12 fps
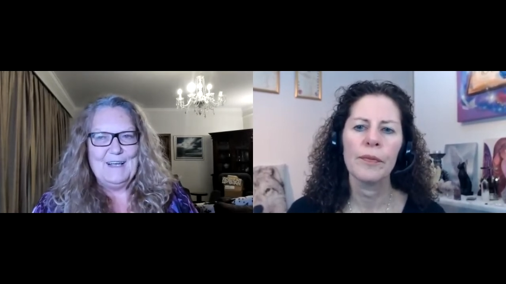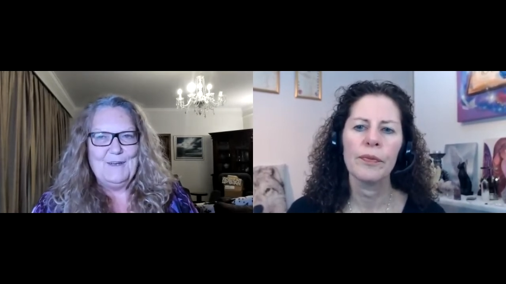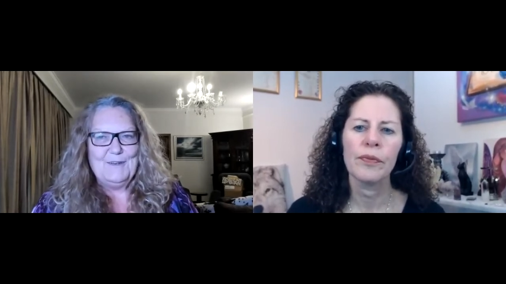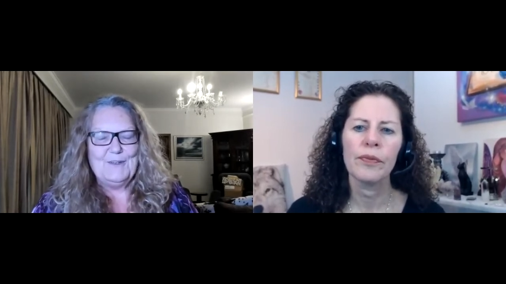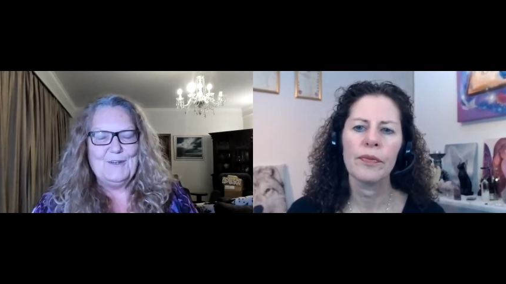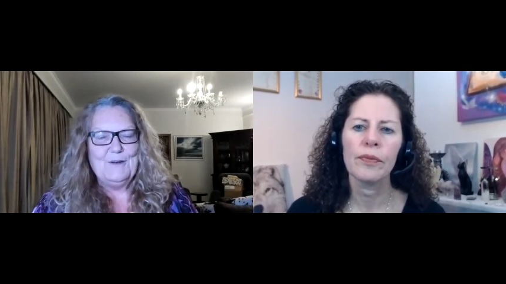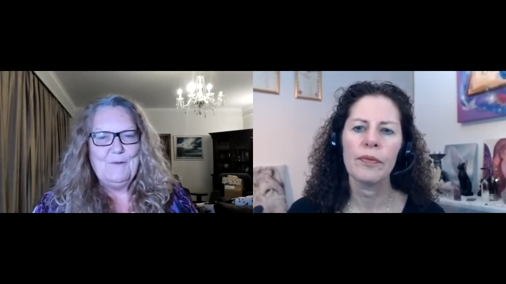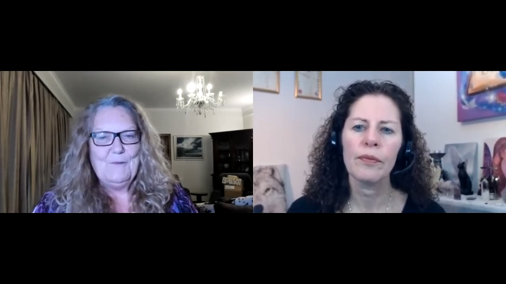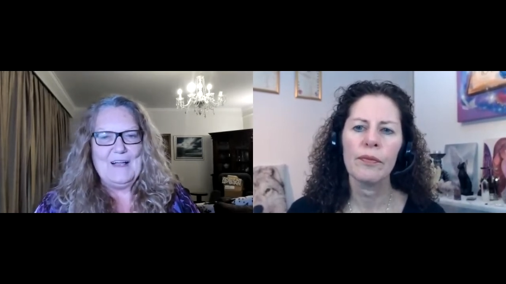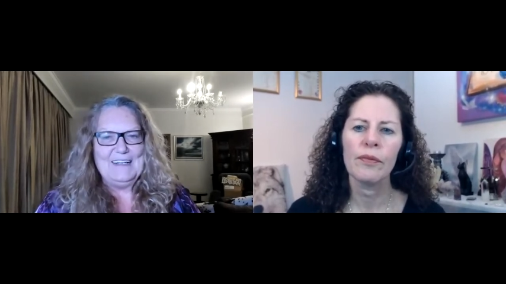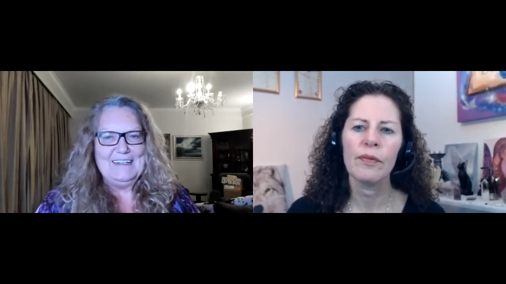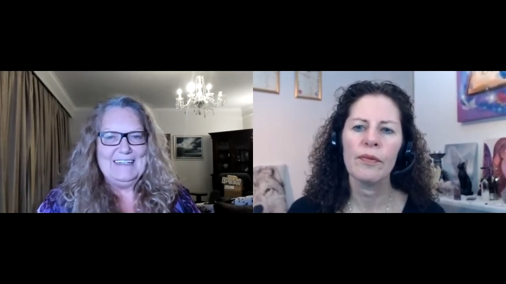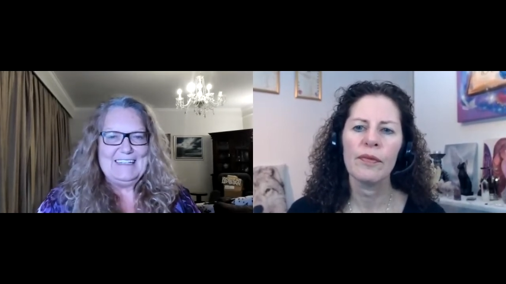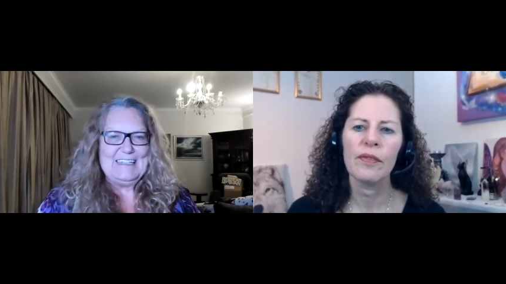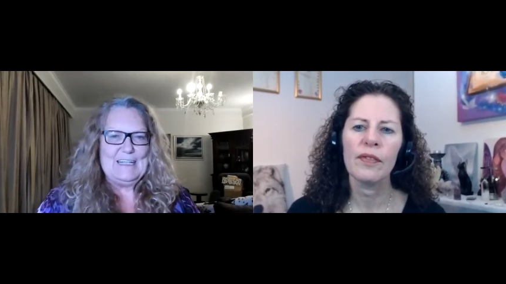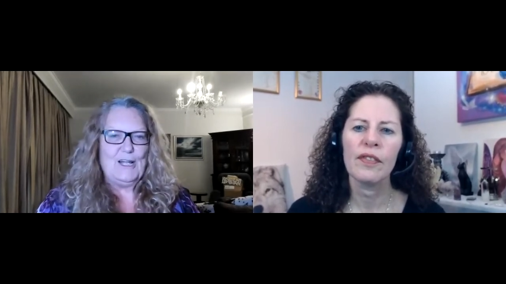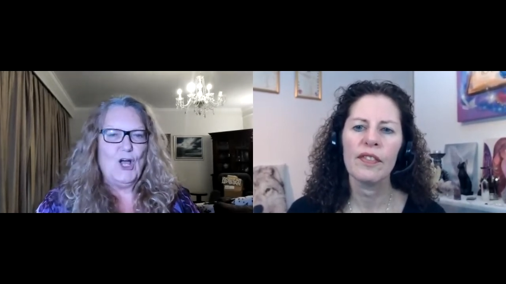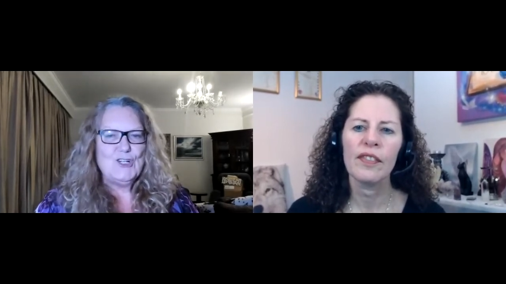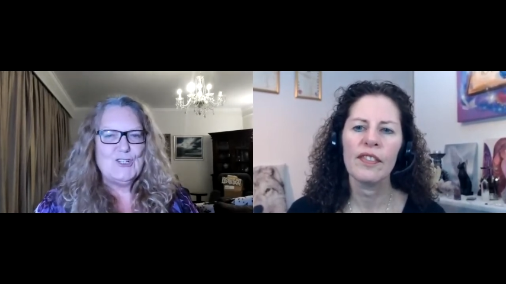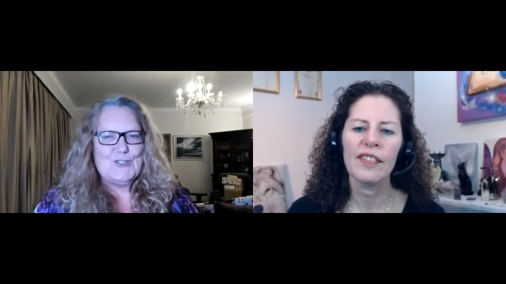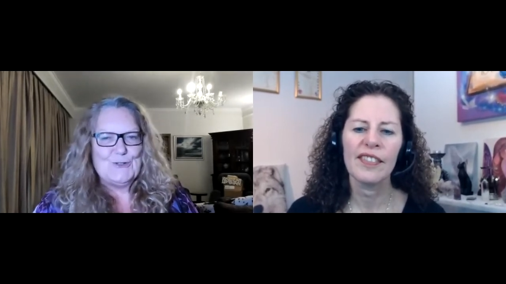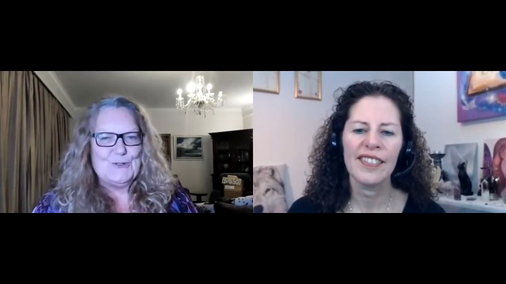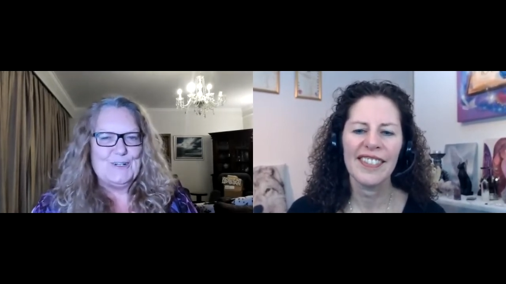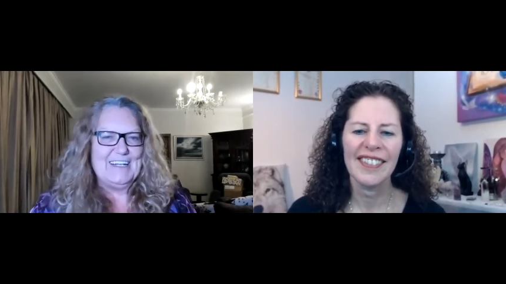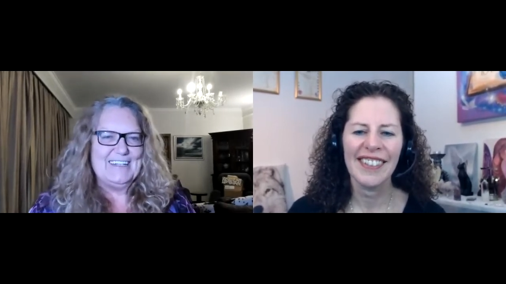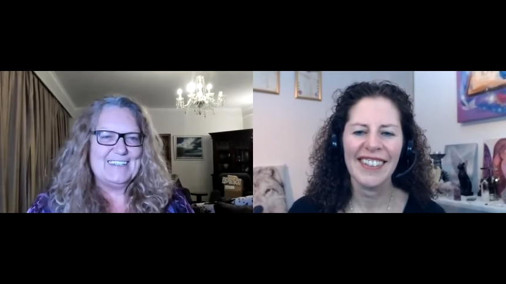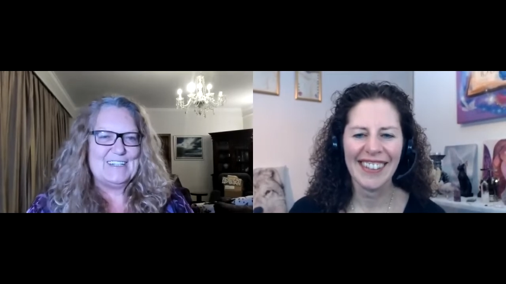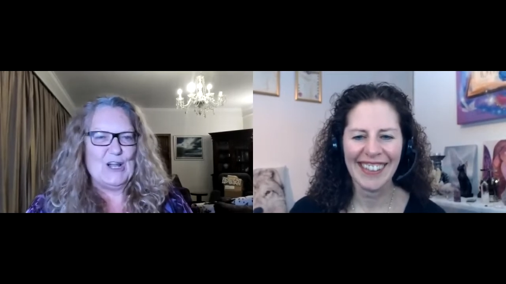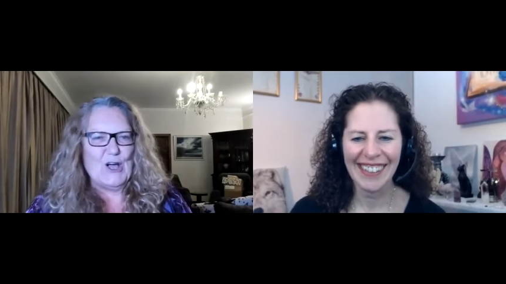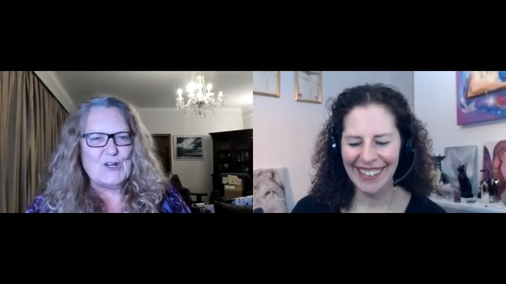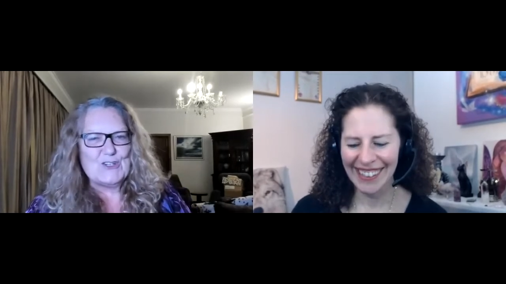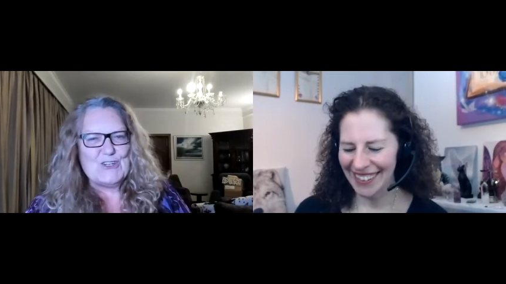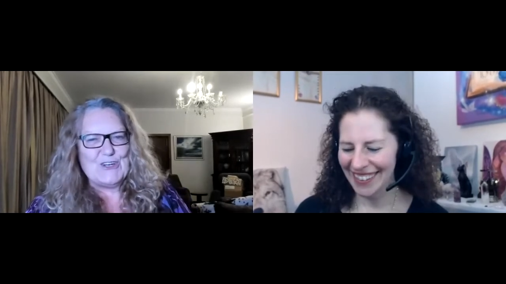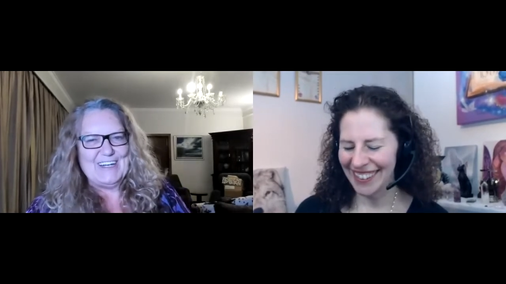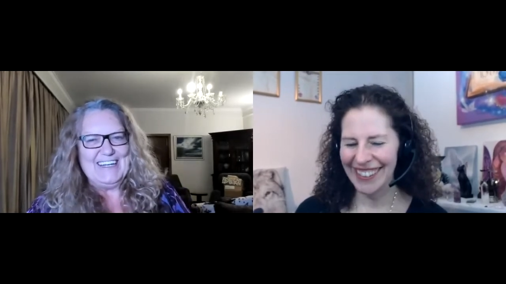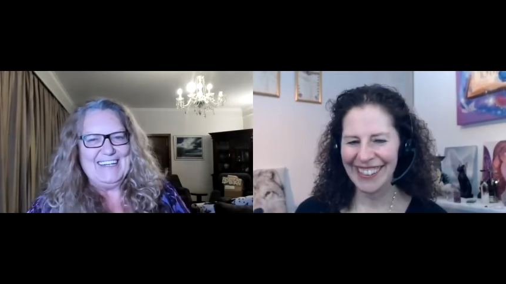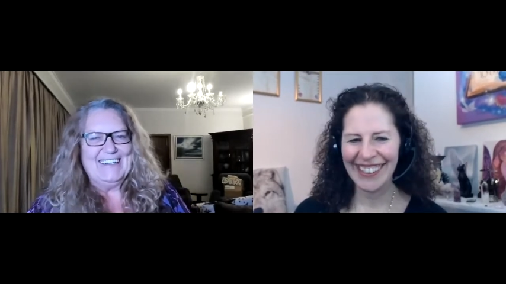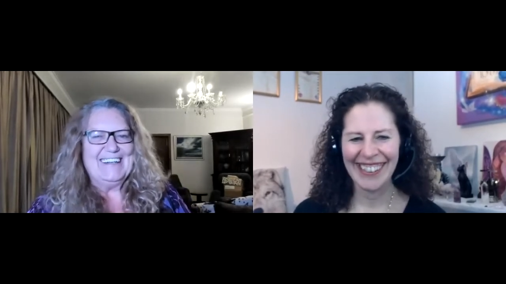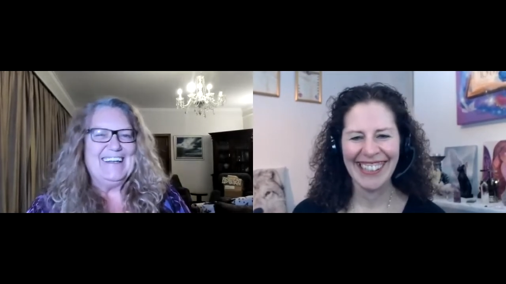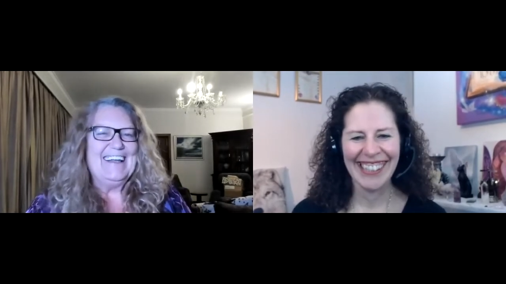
Speaker 1: Sure. Well, it's a long story. It's a long journey.